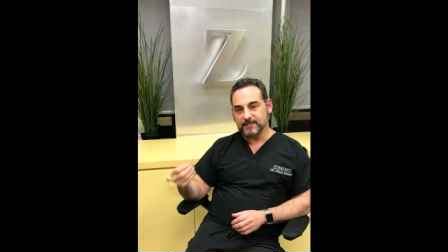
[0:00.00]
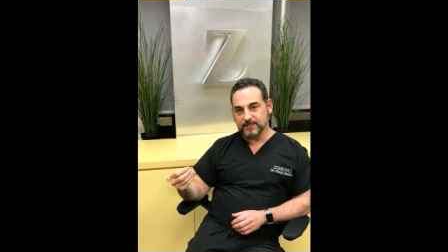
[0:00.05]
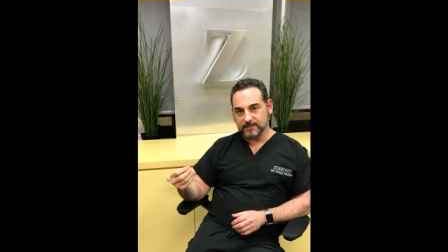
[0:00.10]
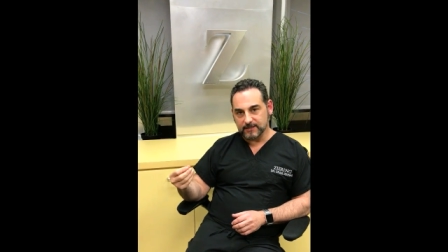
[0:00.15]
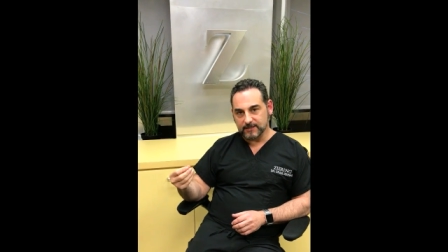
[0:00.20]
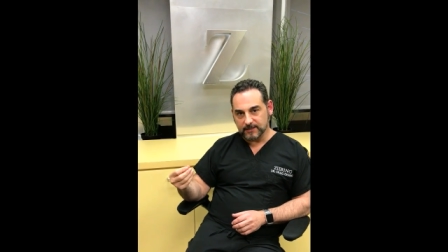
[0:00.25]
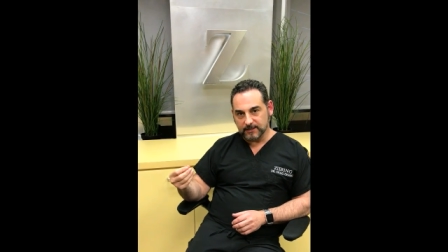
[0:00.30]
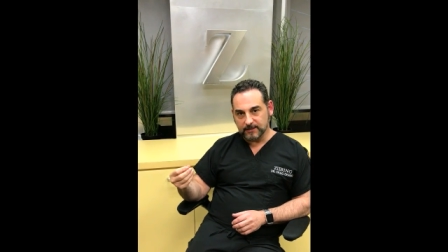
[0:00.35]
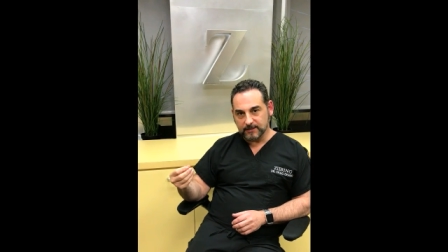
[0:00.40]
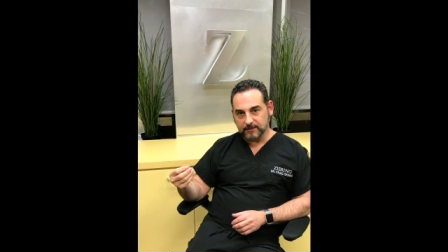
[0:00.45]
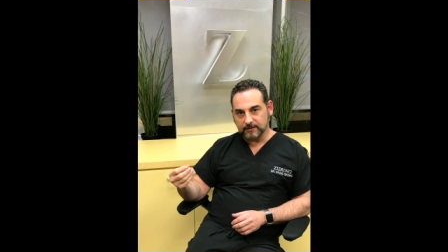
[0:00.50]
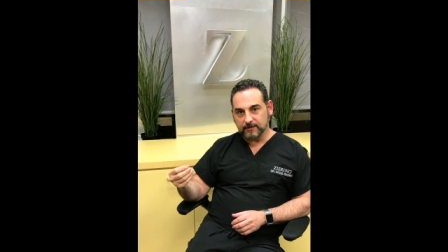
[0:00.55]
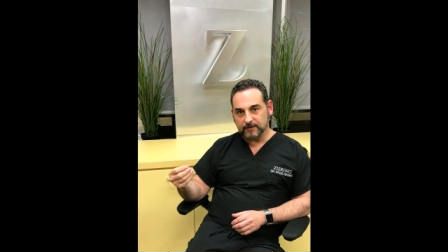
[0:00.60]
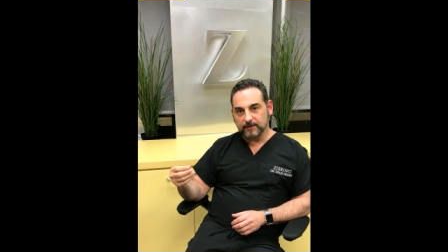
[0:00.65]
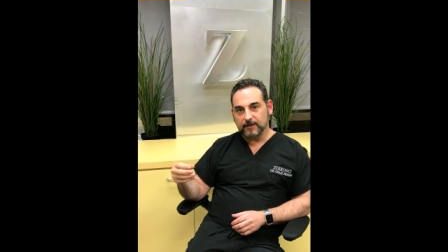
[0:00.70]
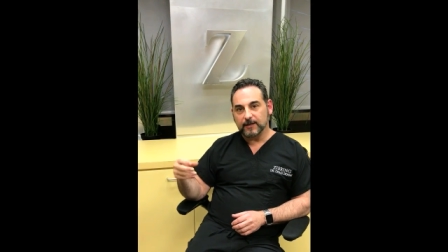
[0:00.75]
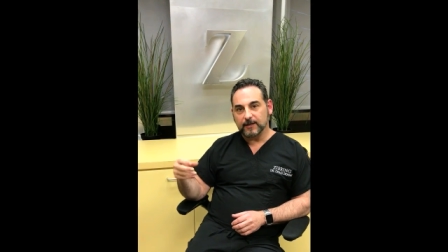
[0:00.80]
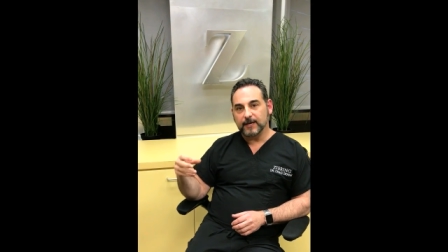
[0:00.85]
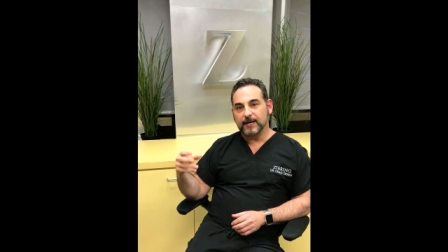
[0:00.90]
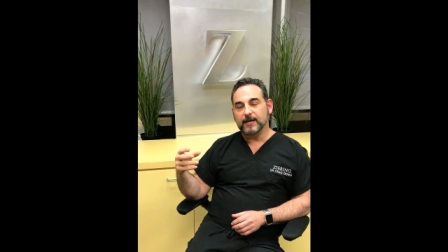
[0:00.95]
density
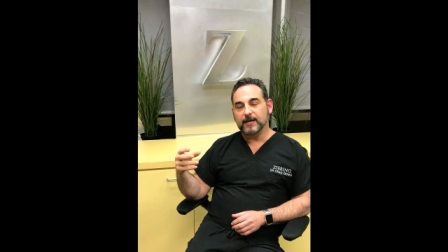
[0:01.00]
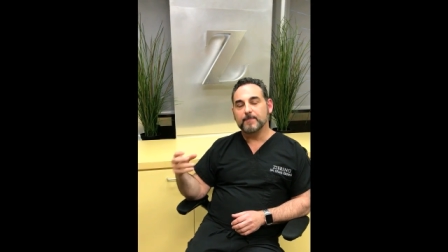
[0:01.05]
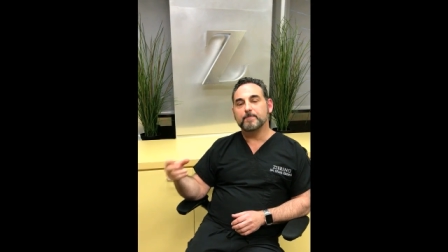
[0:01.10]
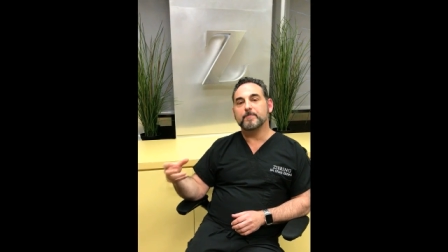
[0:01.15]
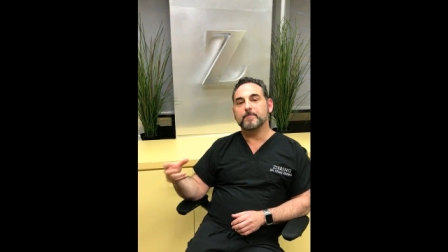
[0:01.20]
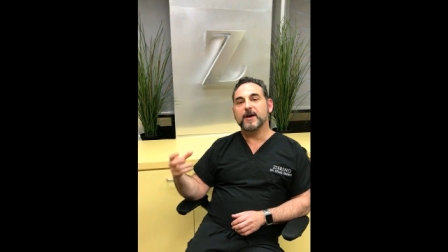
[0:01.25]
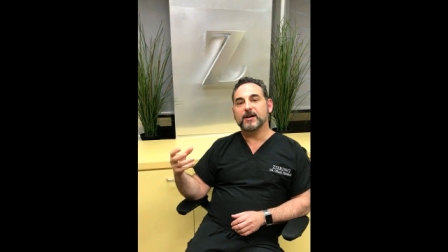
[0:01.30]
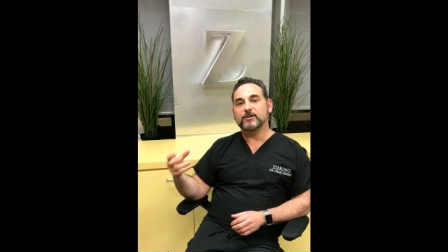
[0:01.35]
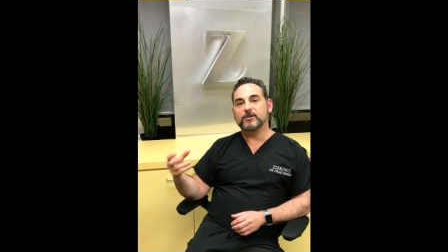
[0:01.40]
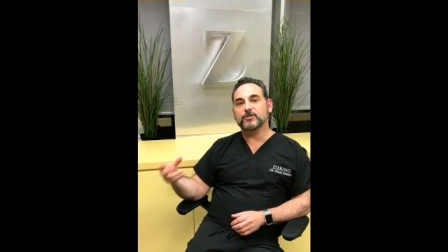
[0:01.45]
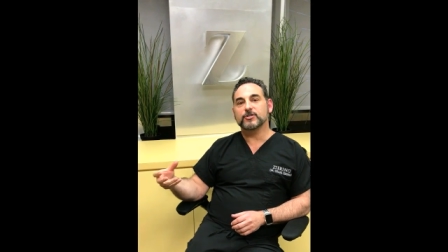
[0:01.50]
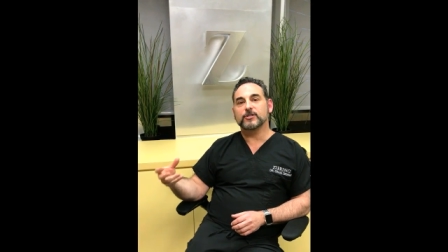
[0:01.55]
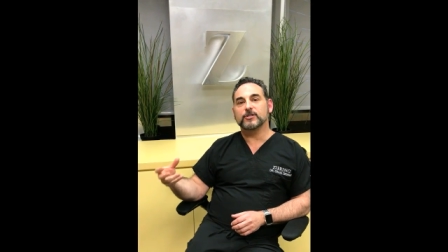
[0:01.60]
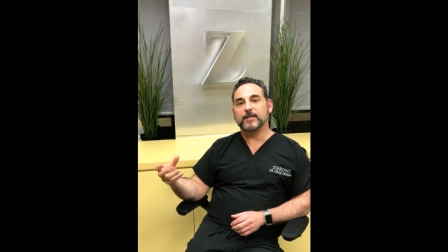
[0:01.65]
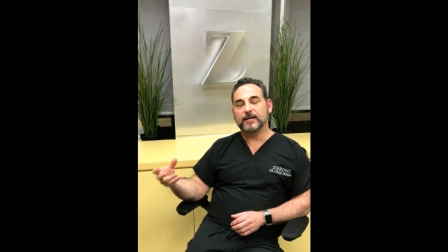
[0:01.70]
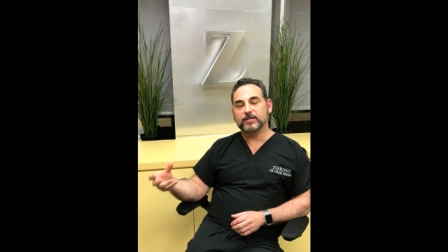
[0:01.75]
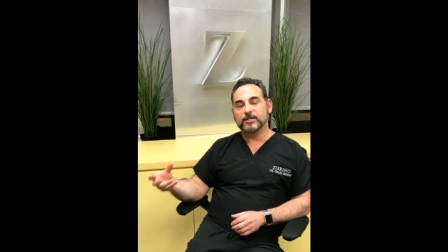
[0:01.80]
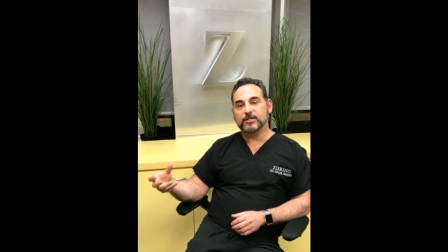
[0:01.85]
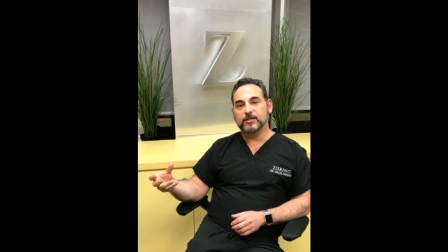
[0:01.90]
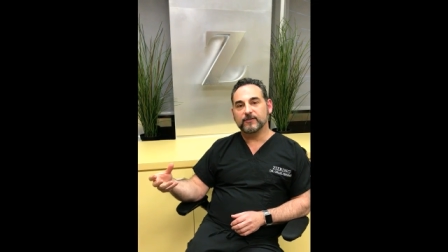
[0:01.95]
and a better
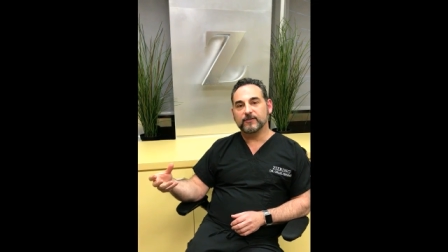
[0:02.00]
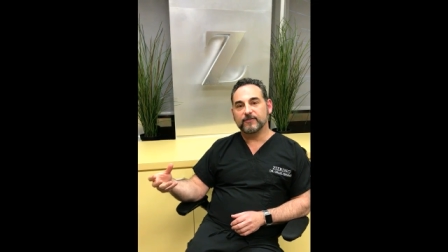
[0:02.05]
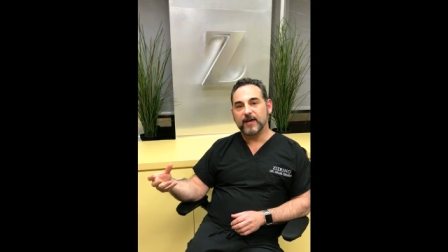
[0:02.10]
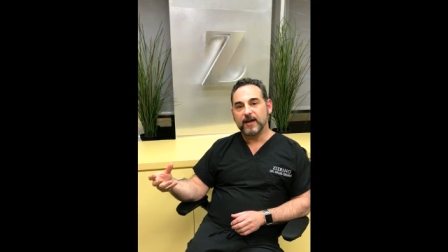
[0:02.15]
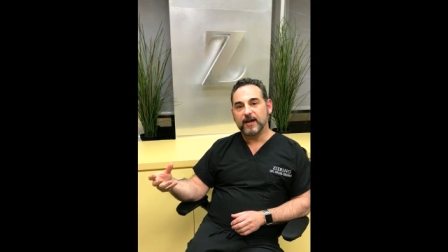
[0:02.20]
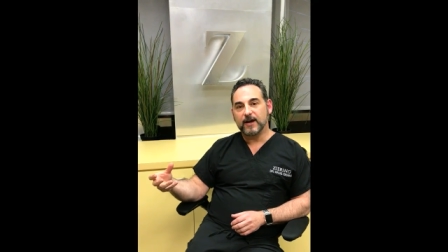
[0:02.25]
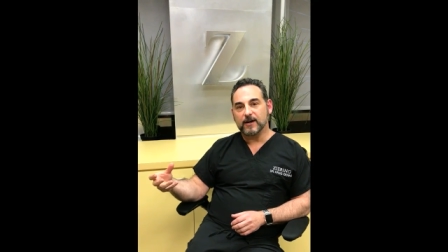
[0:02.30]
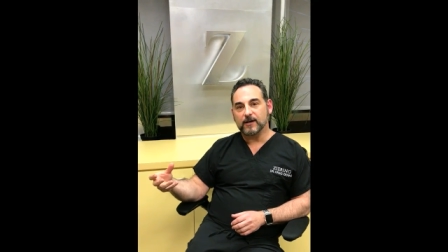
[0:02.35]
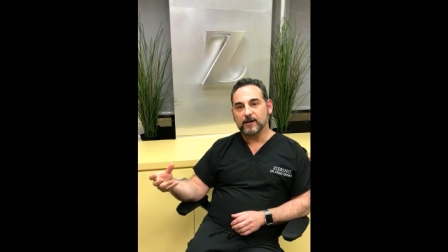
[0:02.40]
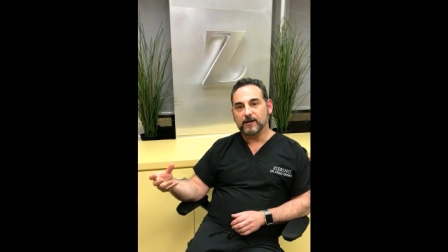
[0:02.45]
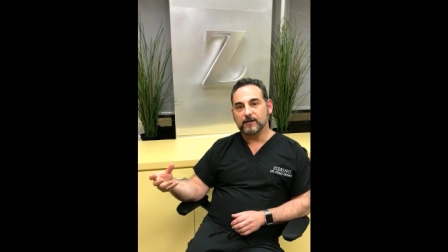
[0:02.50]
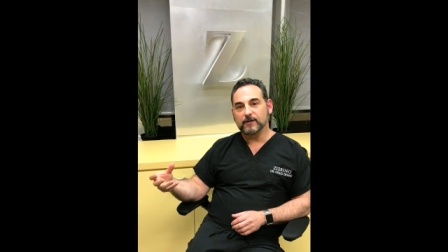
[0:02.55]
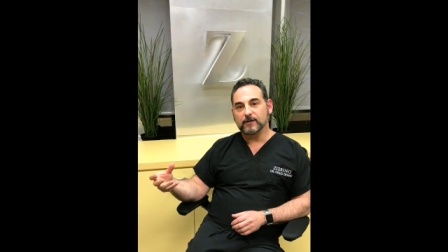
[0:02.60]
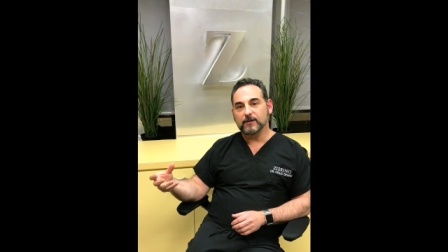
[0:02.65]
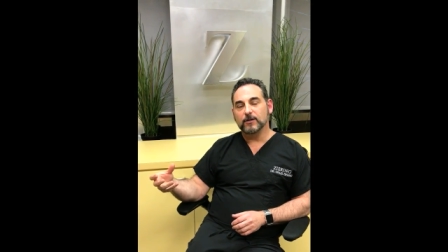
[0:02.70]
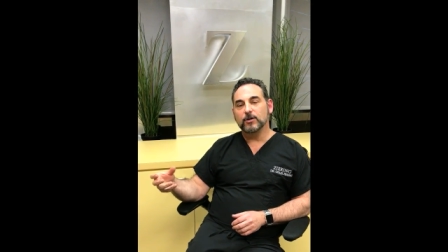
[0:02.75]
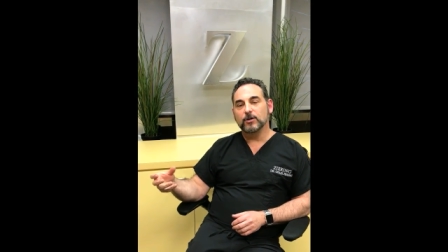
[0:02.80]
selection of hair.